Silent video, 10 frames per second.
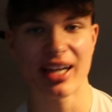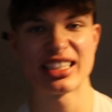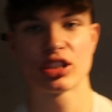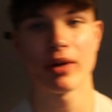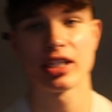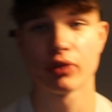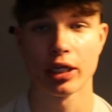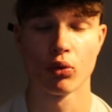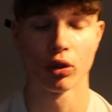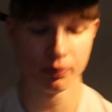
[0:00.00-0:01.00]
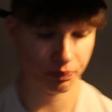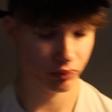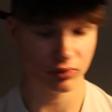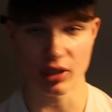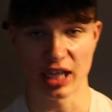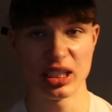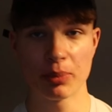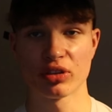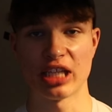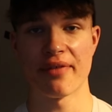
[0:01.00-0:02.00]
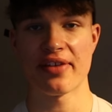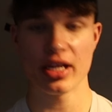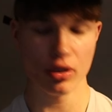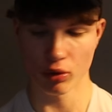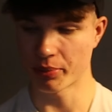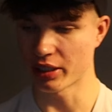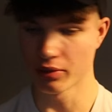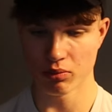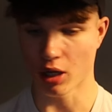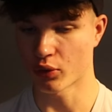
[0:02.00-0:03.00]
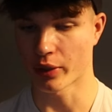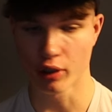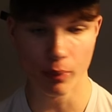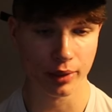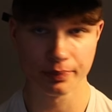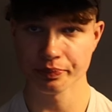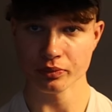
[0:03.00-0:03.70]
Back in twenty twenty-one, a typical day of eating would be, I'd wake up,